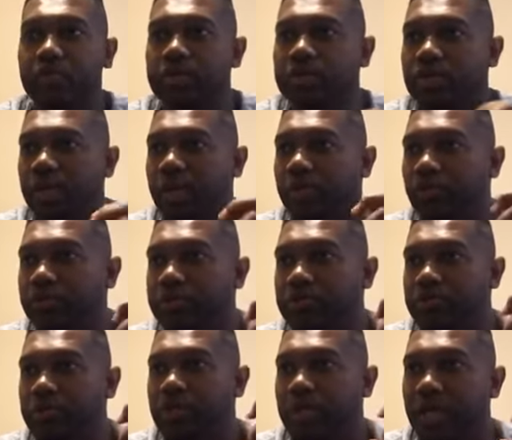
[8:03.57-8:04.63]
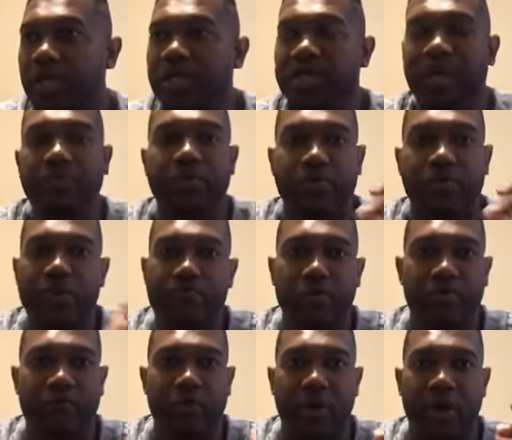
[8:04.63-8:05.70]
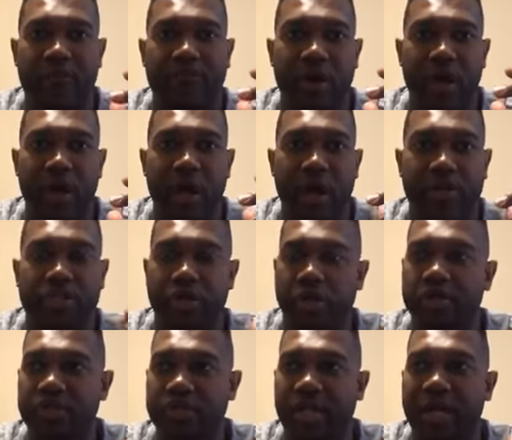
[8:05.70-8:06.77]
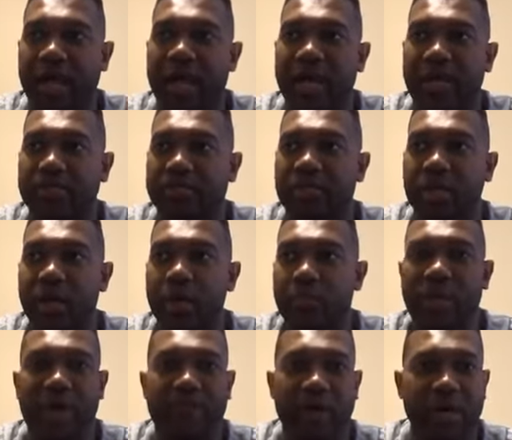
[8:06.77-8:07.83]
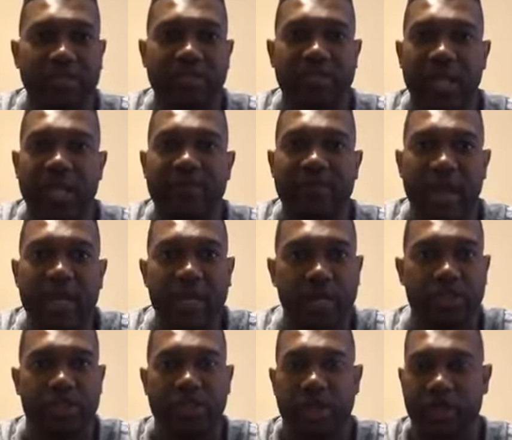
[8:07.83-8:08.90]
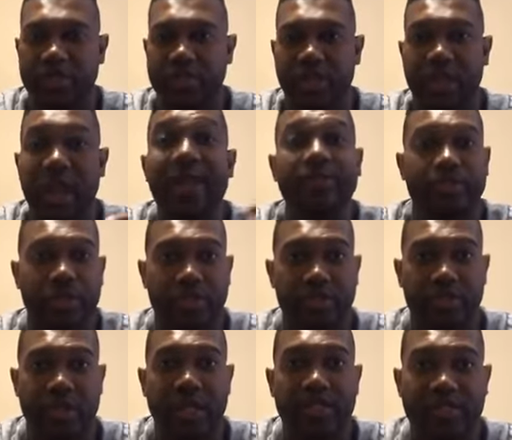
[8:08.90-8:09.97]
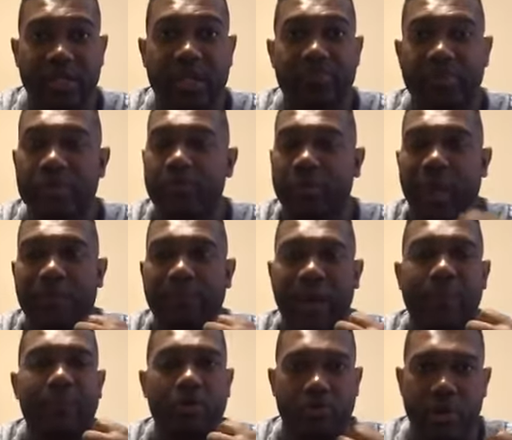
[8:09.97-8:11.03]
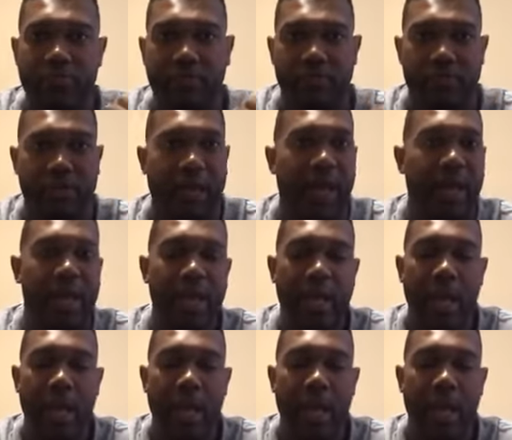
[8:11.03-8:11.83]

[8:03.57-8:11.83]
it was, uh, it was kids, and I'm grateful for a, a, a church that has, we have unsaved and unchurched and, and church and saved people. I'm, I'm grateful for that.